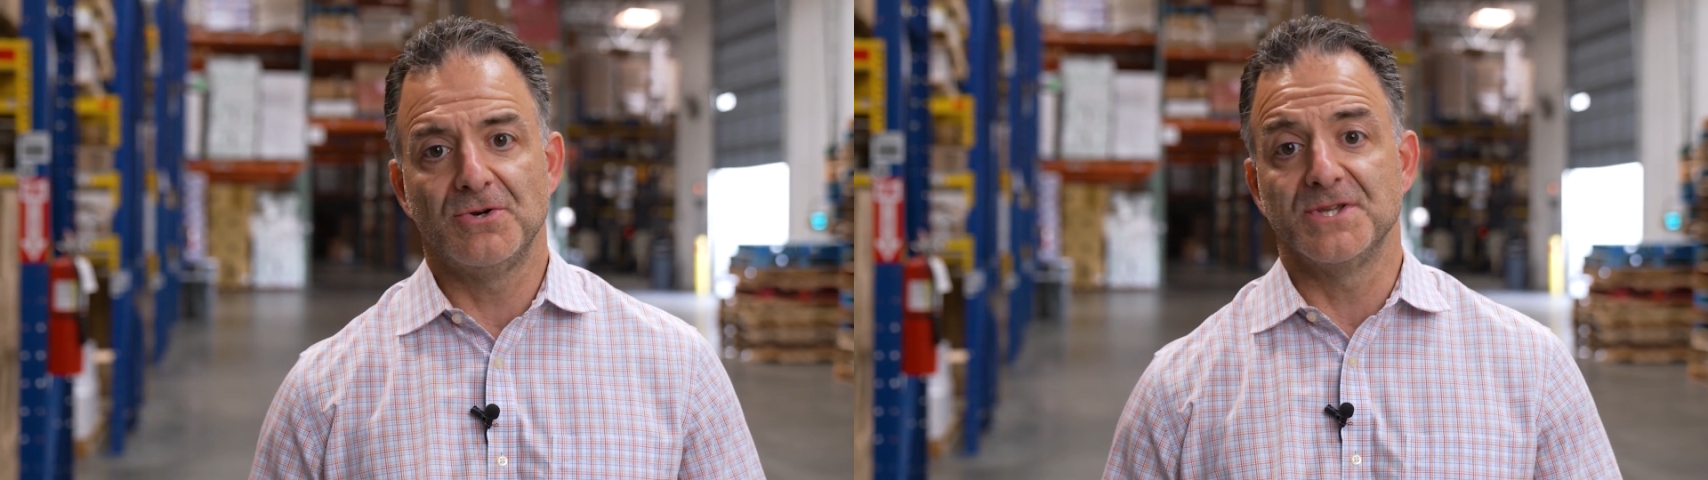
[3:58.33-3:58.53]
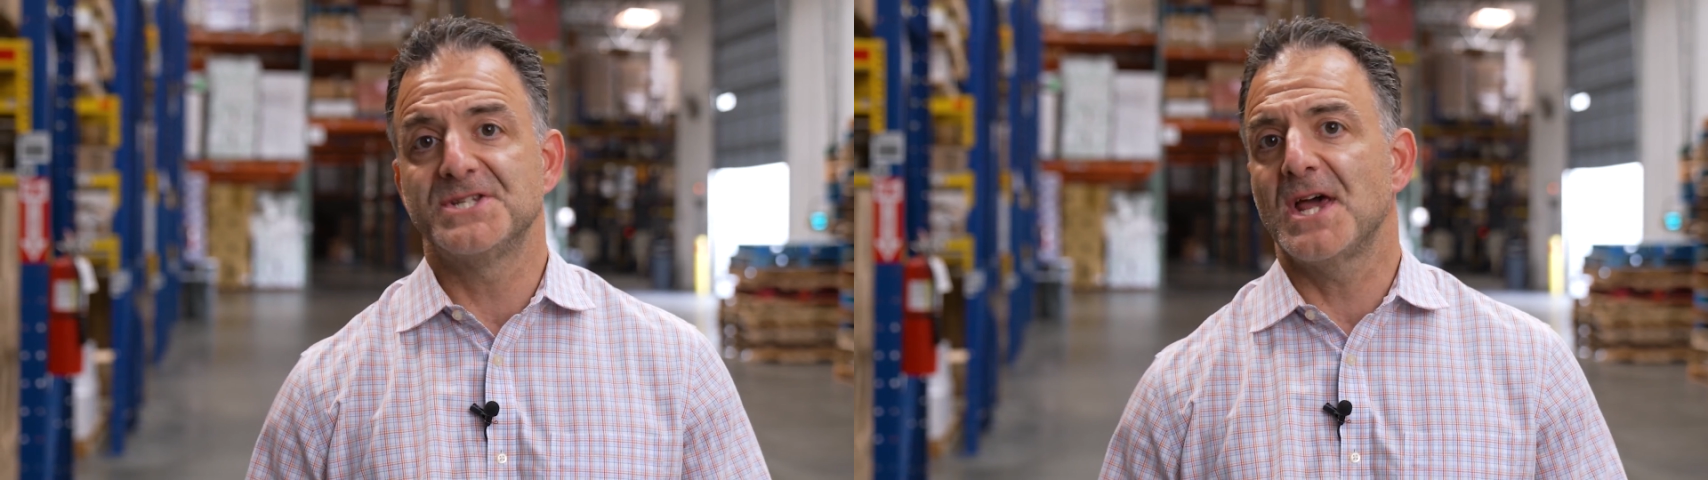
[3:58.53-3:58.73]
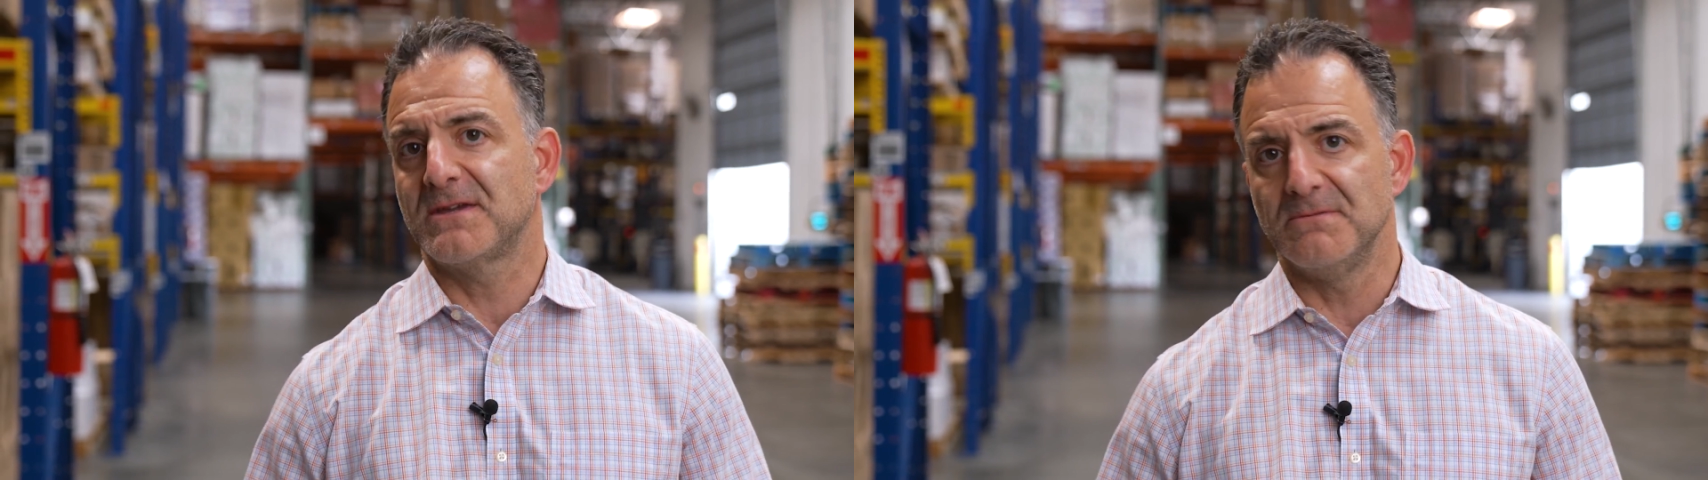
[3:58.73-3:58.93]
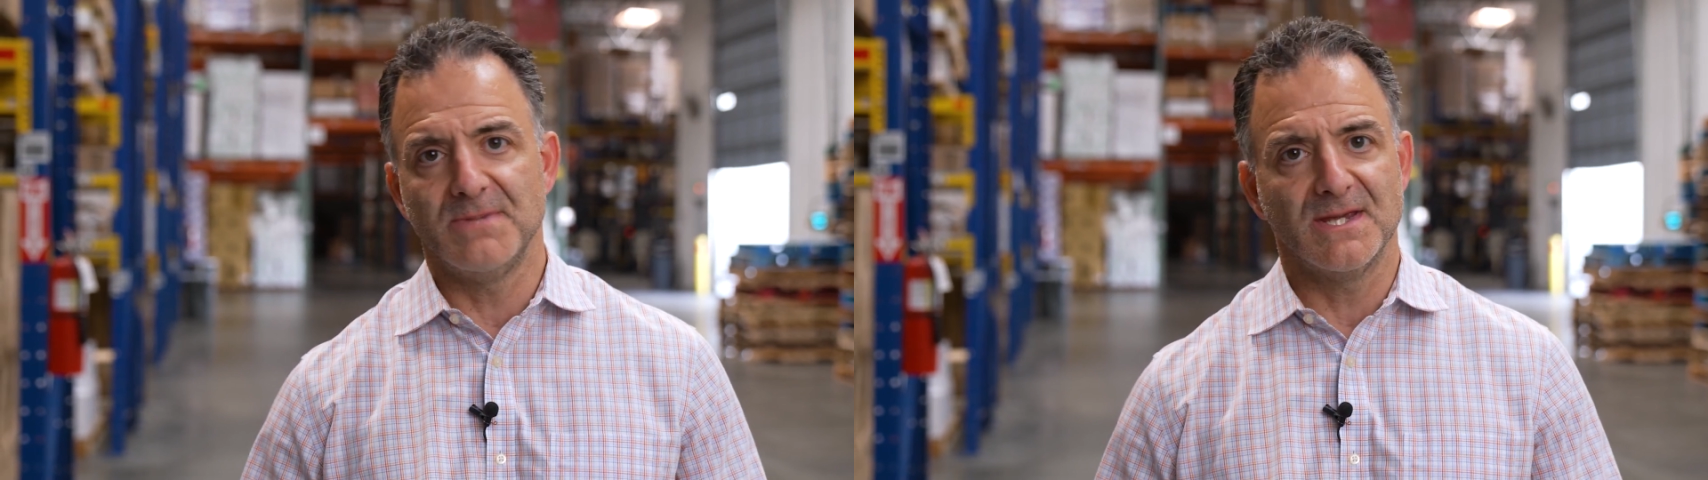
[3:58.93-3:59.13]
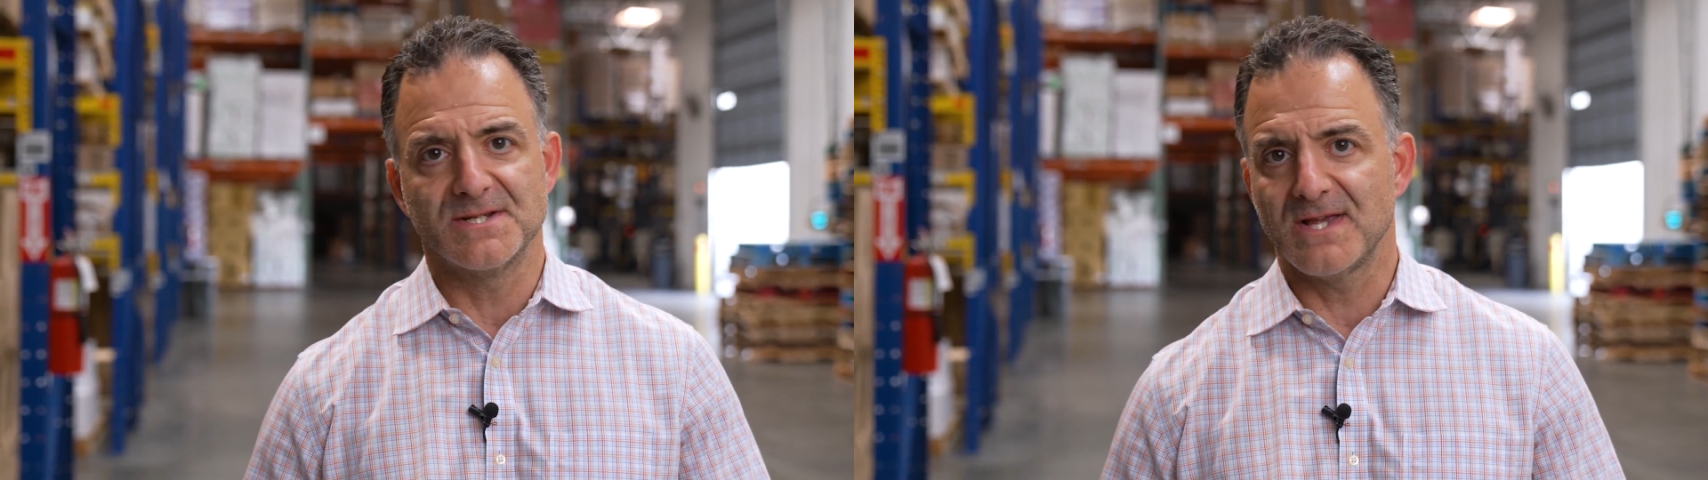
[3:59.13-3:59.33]
or the second
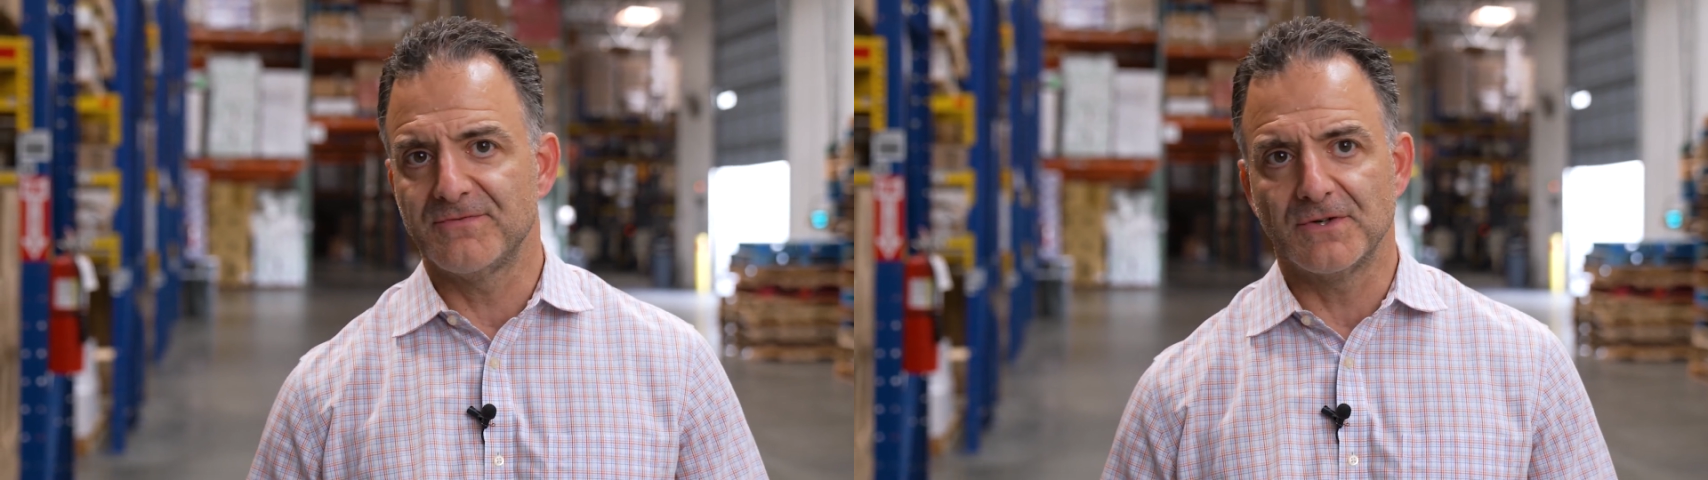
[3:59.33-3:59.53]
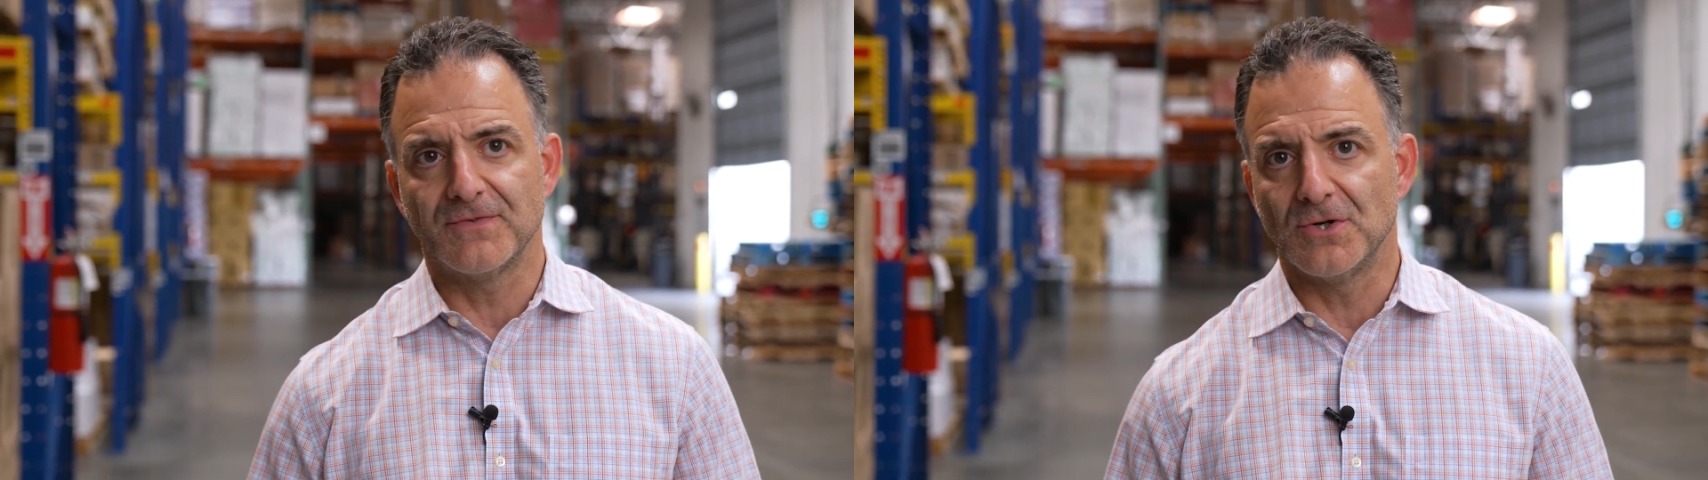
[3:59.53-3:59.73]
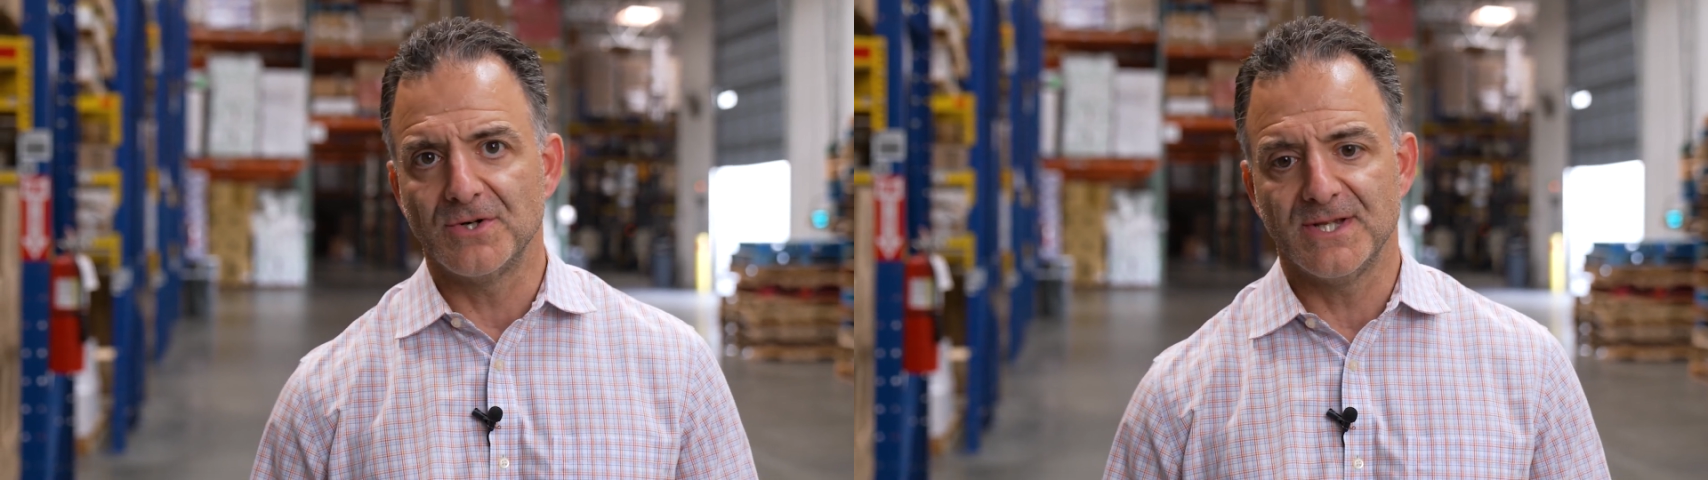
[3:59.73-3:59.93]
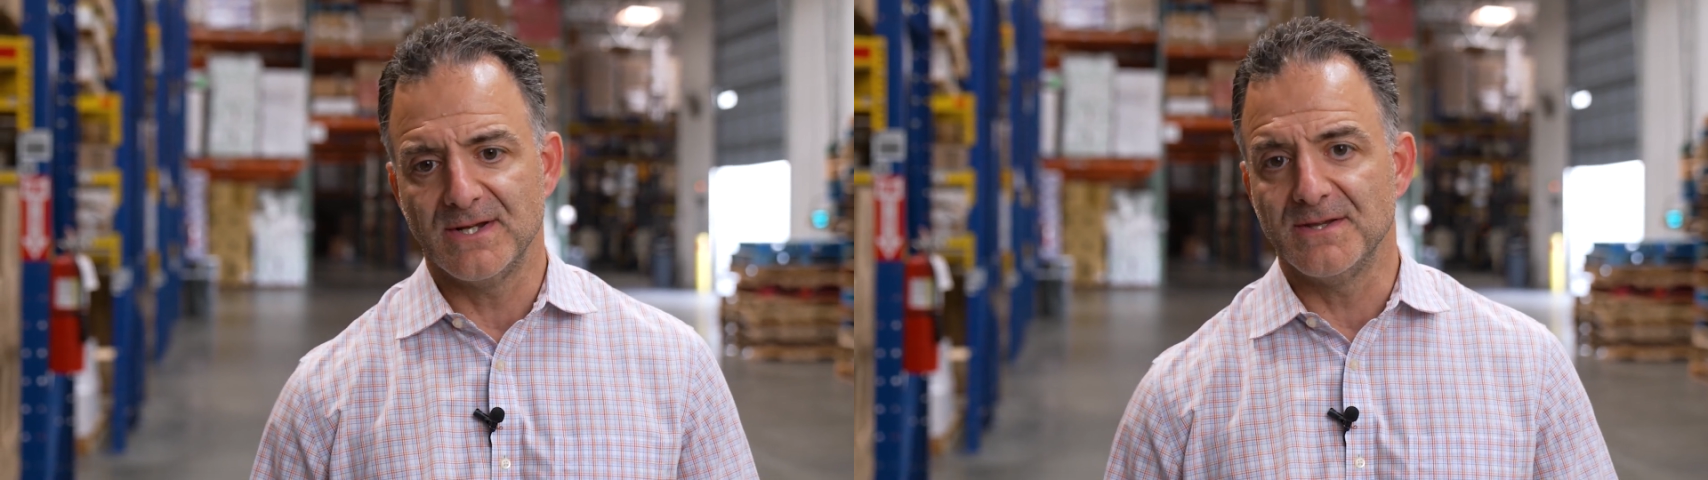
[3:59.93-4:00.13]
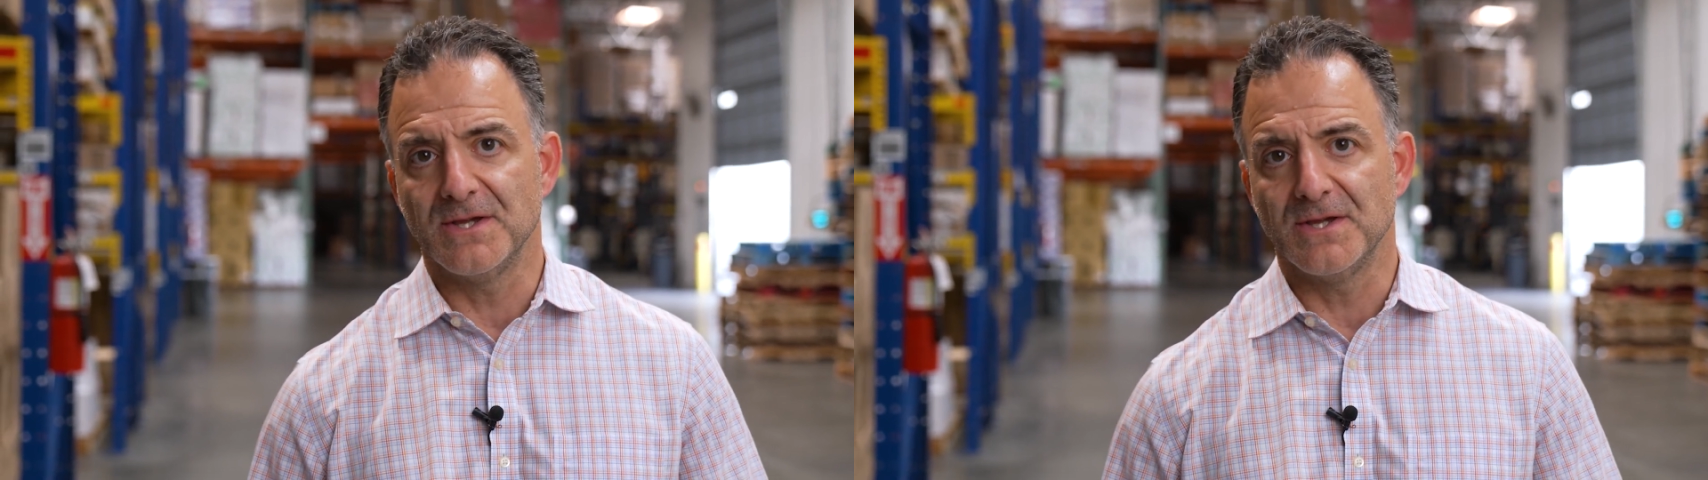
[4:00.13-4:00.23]
biggest after Florida in